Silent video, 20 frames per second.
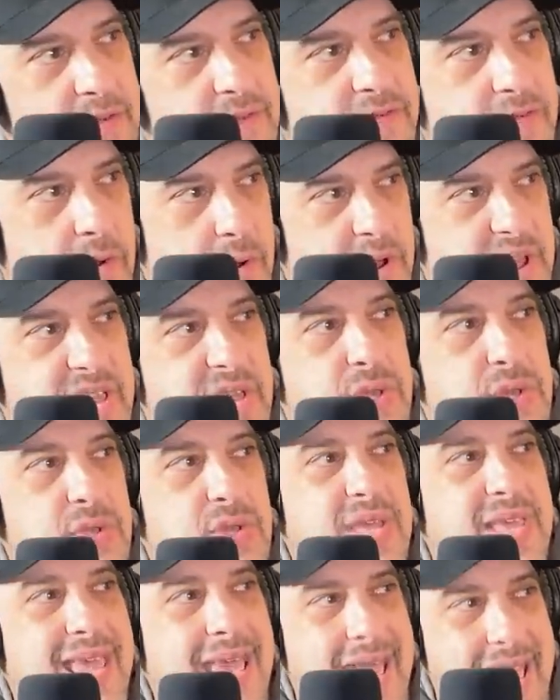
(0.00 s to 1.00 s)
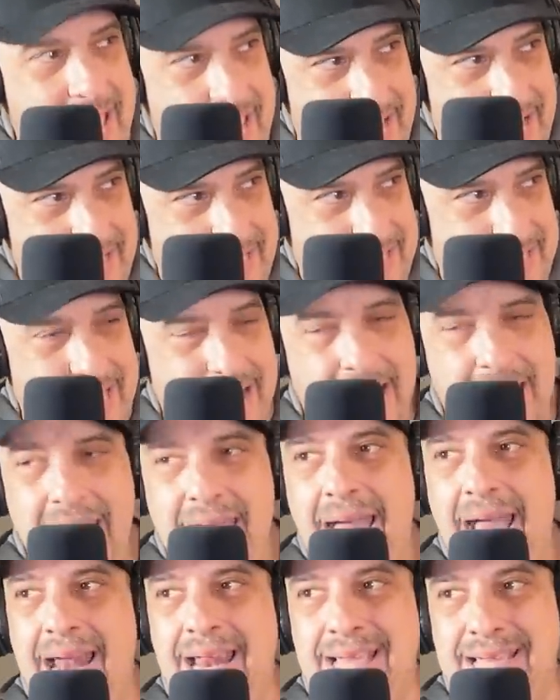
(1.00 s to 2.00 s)
for his case.
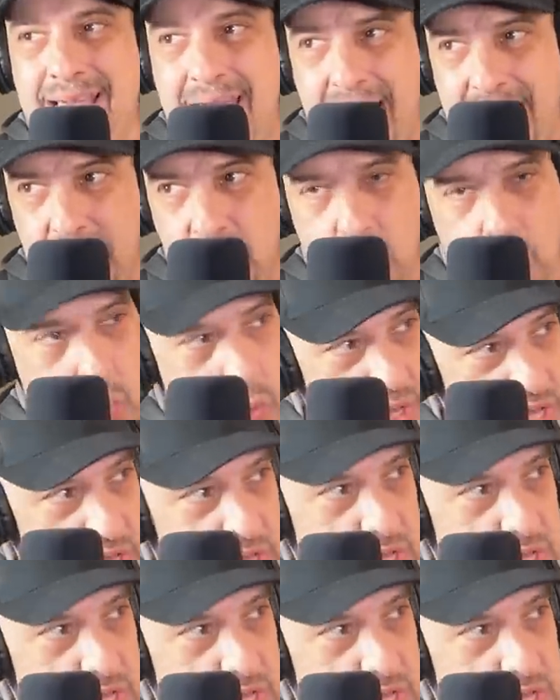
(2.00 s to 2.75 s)
And he's got his three